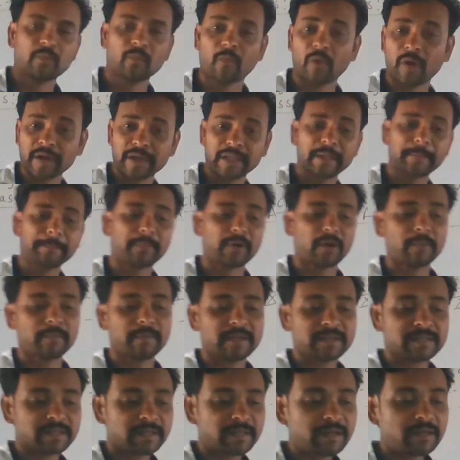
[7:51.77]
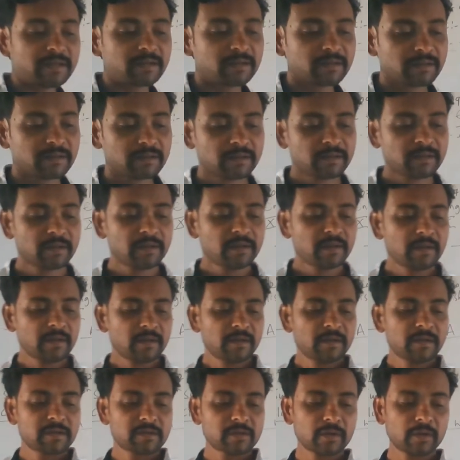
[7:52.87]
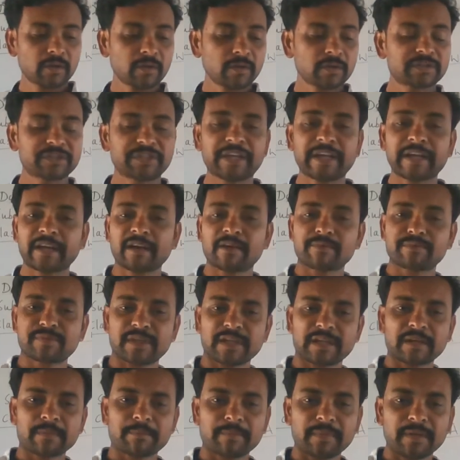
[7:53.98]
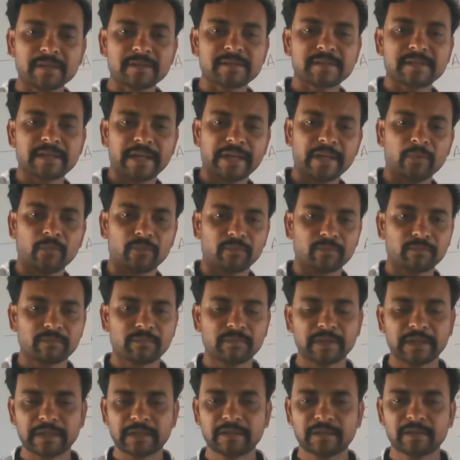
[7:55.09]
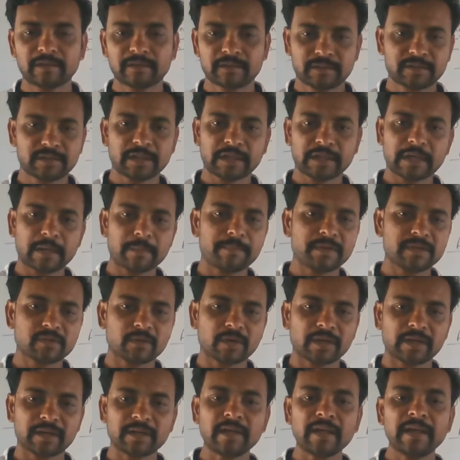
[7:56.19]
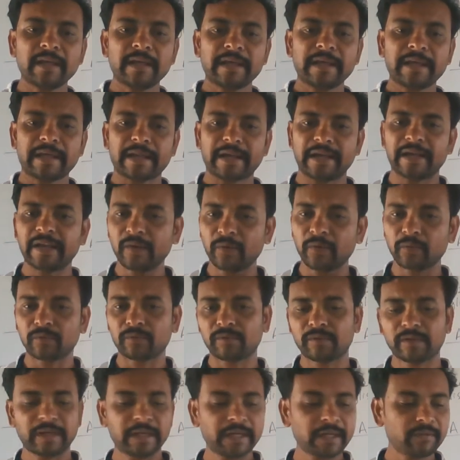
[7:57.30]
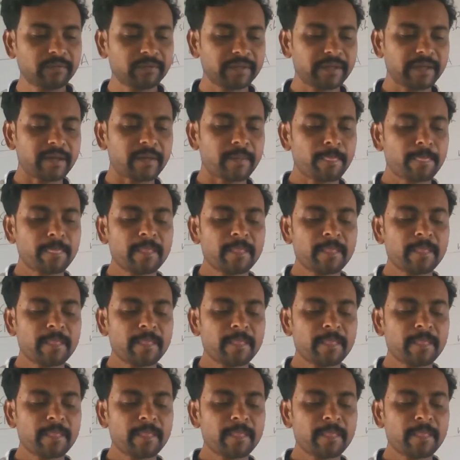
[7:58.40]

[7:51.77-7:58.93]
What he promised? So shake off. Shake off means leave. Shake off means what? Leave. Leave the